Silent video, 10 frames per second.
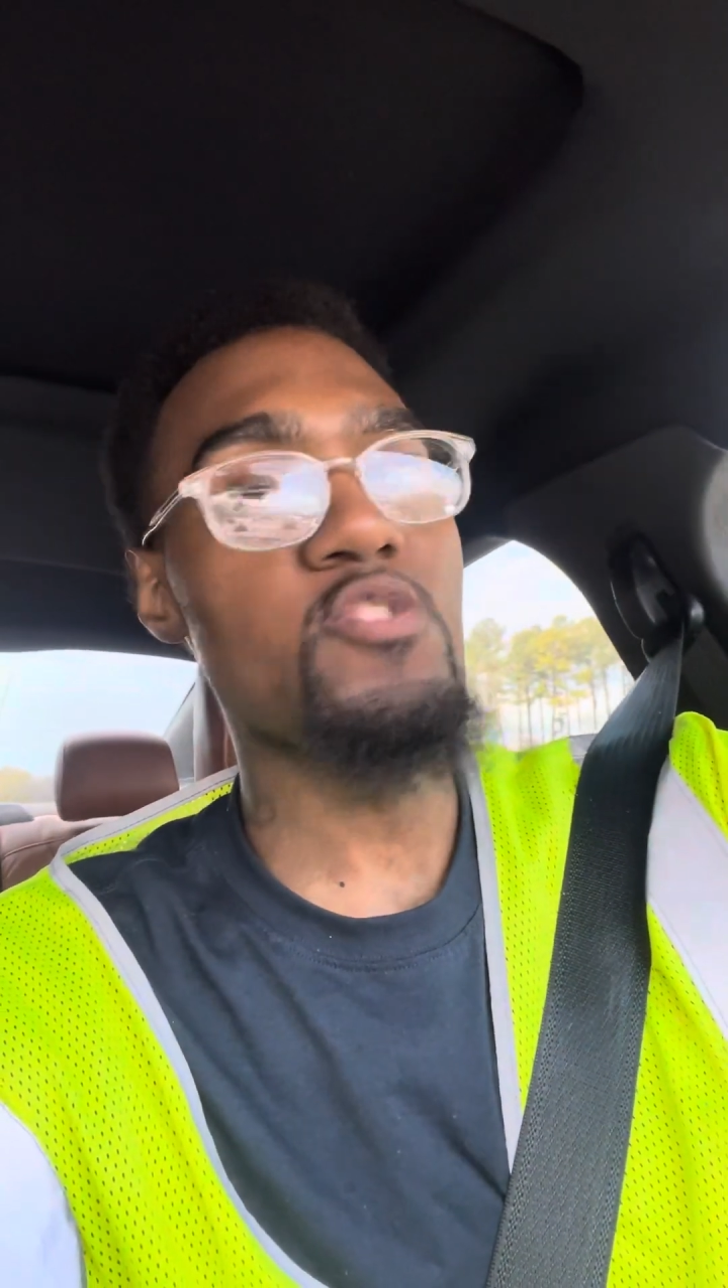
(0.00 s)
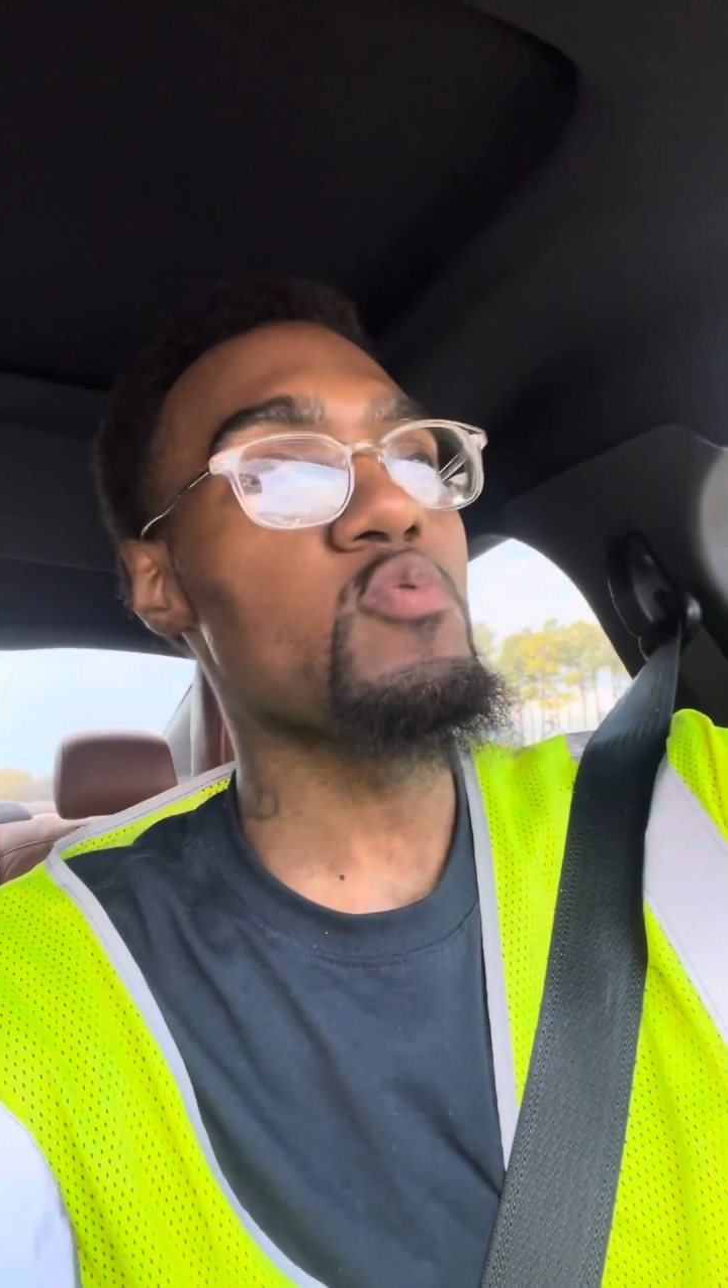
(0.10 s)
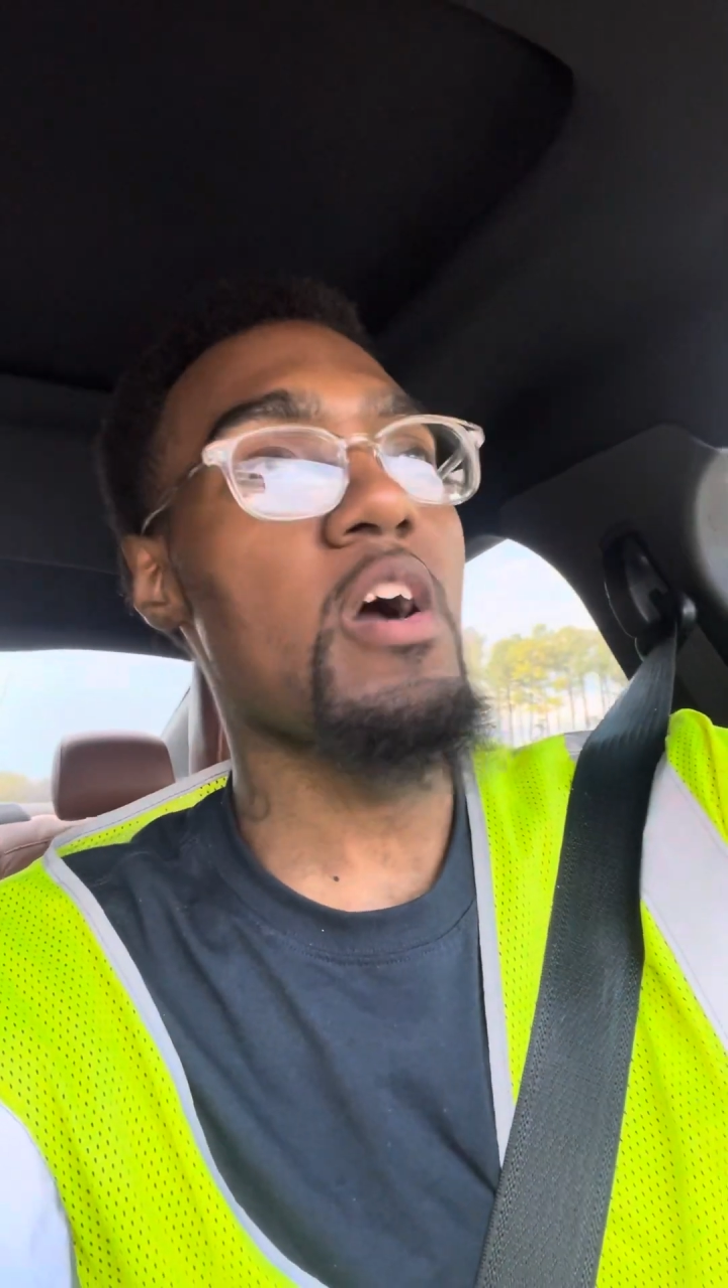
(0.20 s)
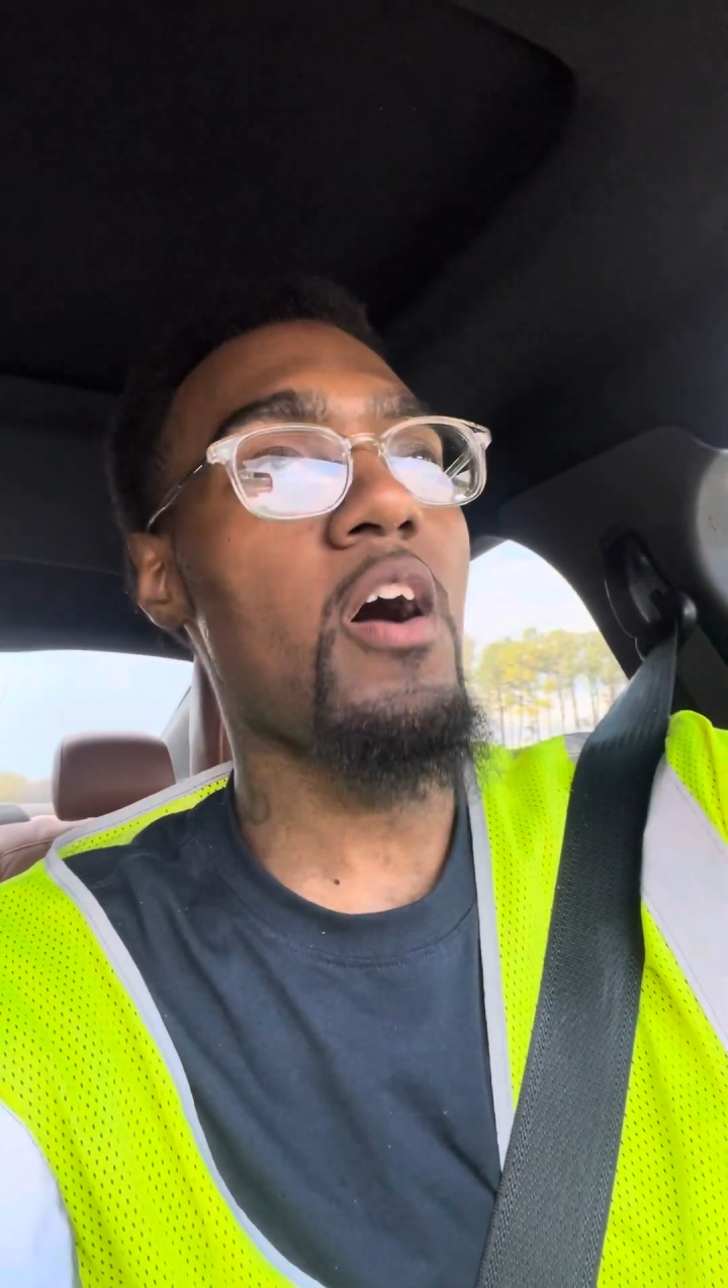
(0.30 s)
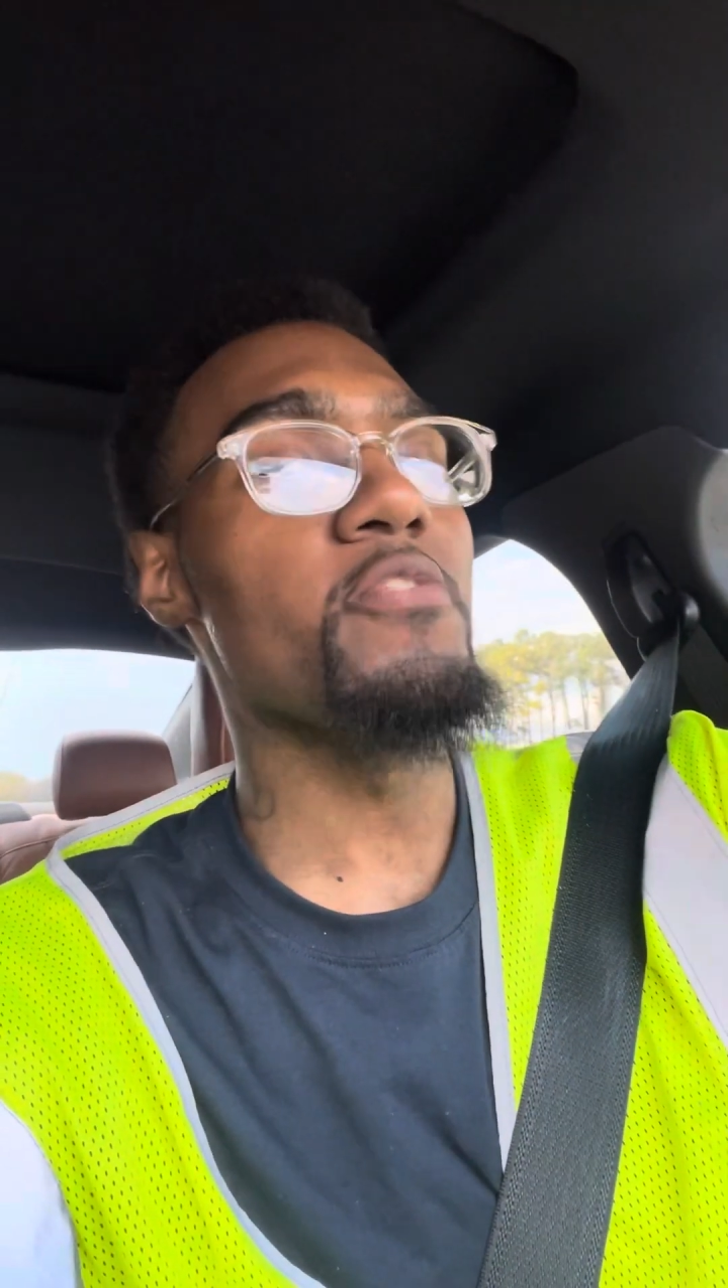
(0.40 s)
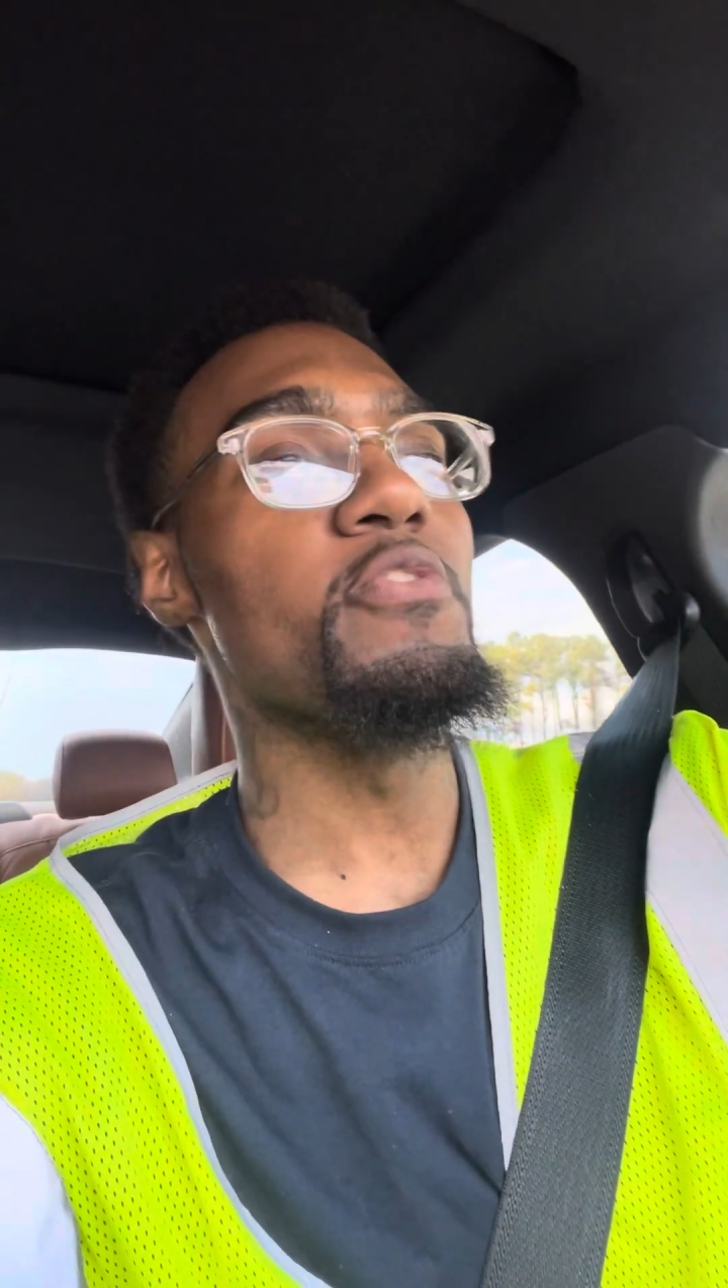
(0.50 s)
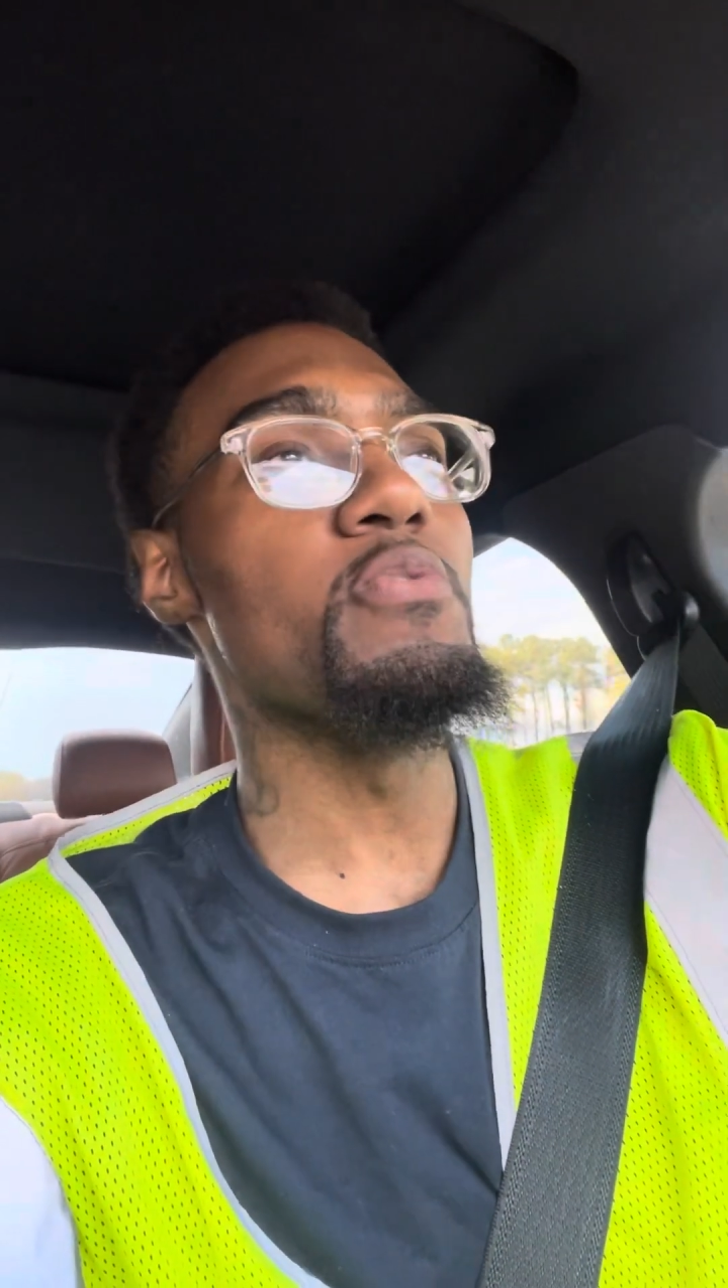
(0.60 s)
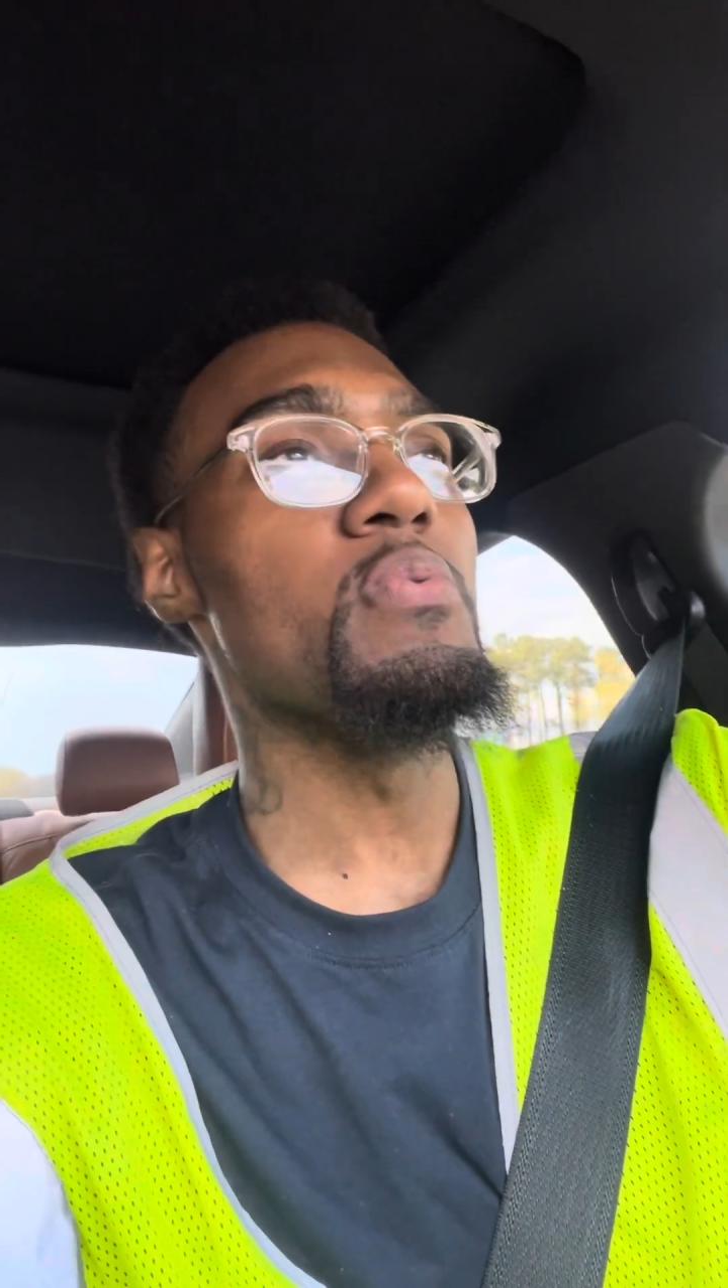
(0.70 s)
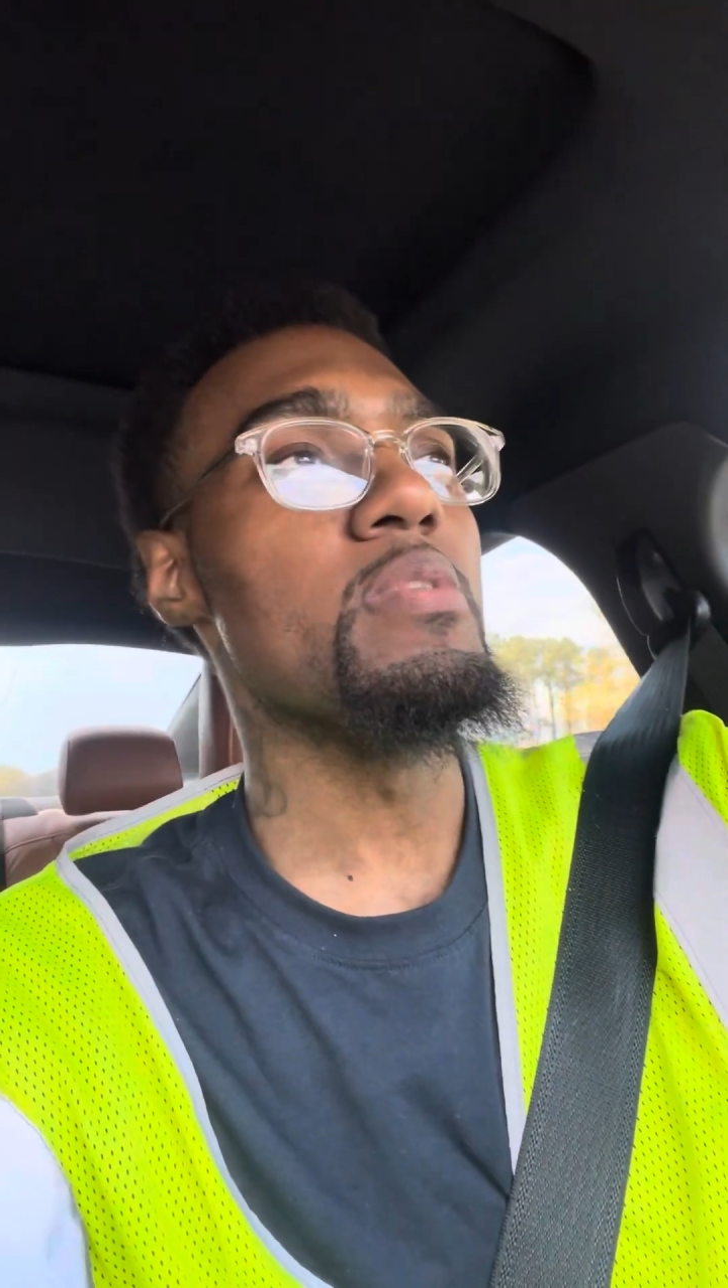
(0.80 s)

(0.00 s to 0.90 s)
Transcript: we all do.